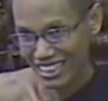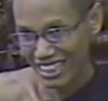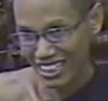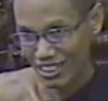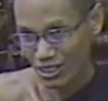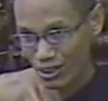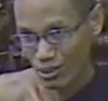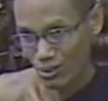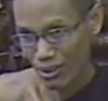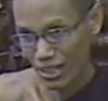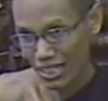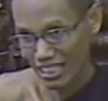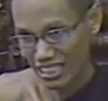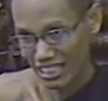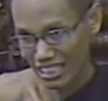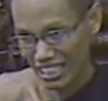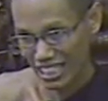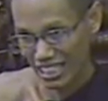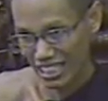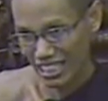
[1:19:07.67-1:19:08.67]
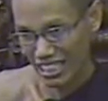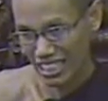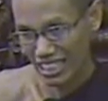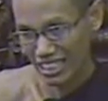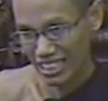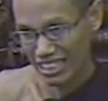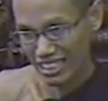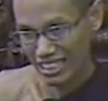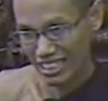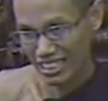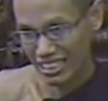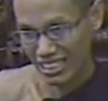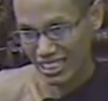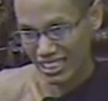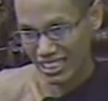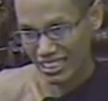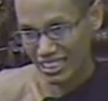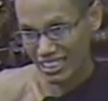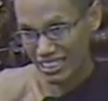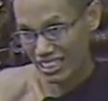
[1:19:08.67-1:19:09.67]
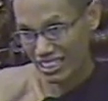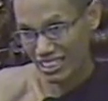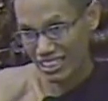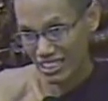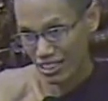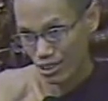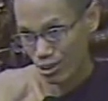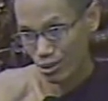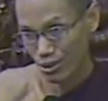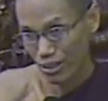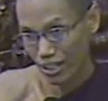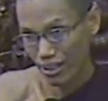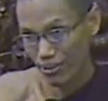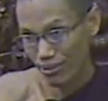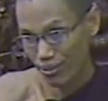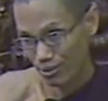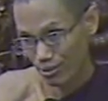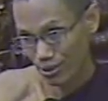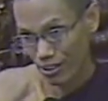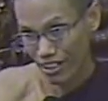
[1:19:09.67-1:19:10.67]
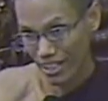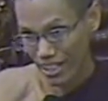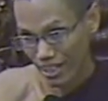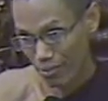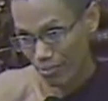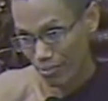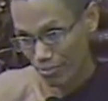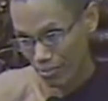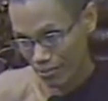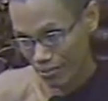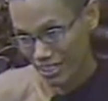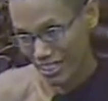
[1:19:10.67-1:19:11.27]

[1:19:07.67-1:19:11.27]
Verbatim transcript: I don't want this to have for him.